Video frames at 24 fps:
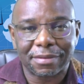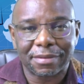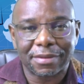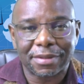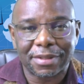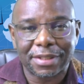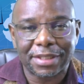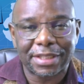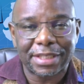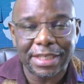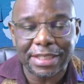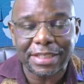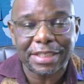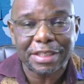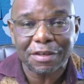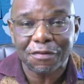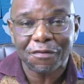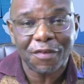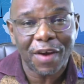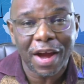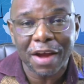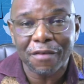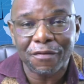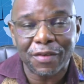
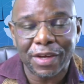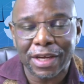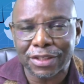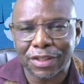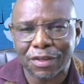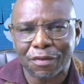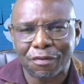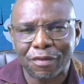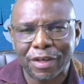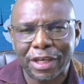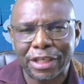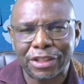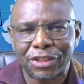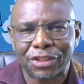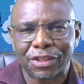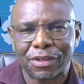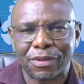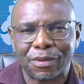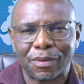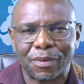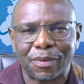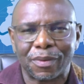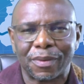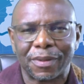65 years of
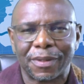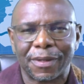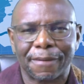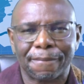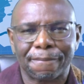nationhood,